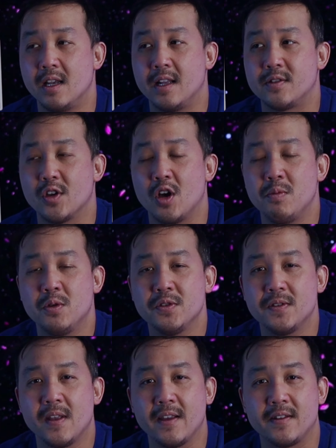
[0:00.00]
it's
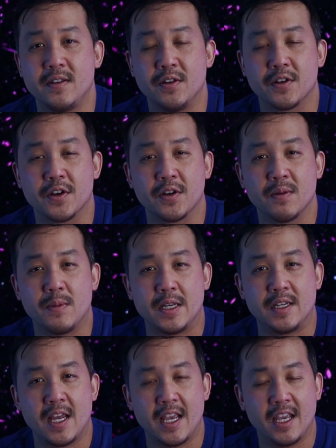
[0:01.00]
almost like you're going to
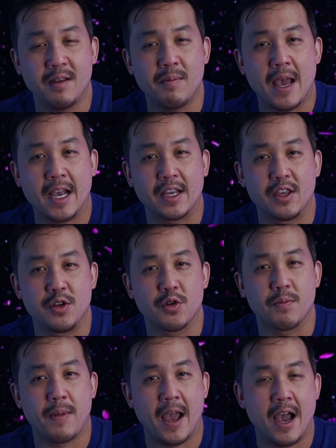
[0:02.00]
be taking back
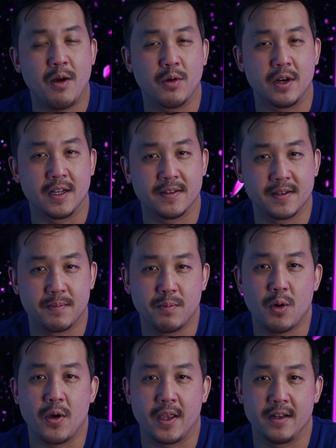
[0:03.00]
your power at some
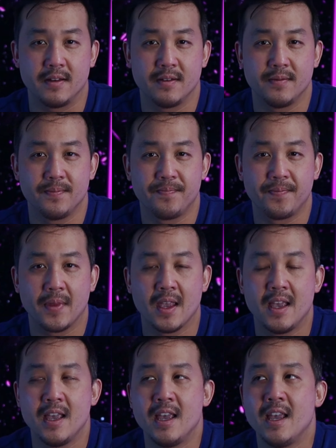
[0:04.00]
point
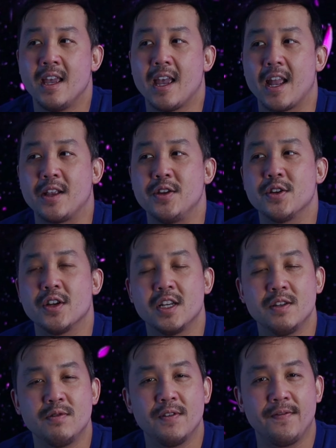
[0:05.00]
and you're
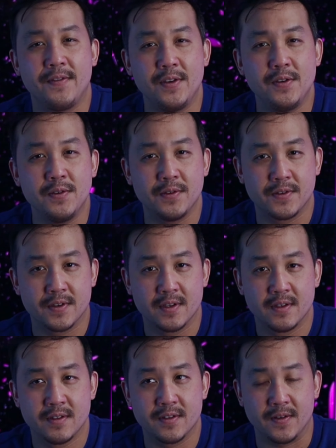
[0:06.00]
going to refuse
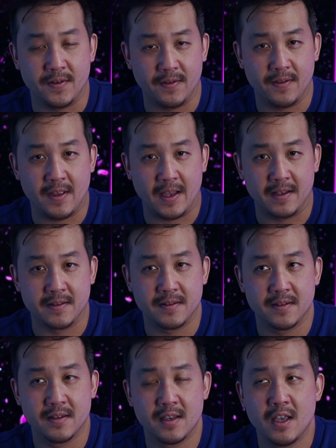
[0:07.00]
certain
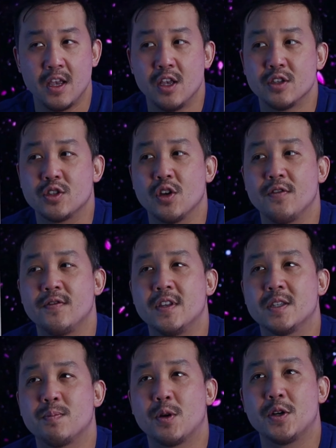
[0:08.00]
things. So if
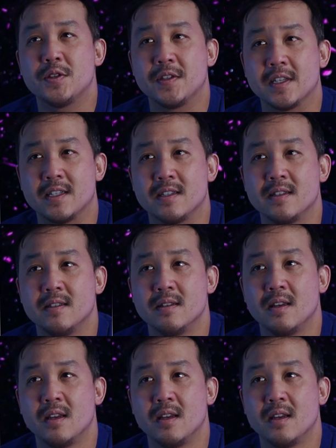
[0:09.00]
this person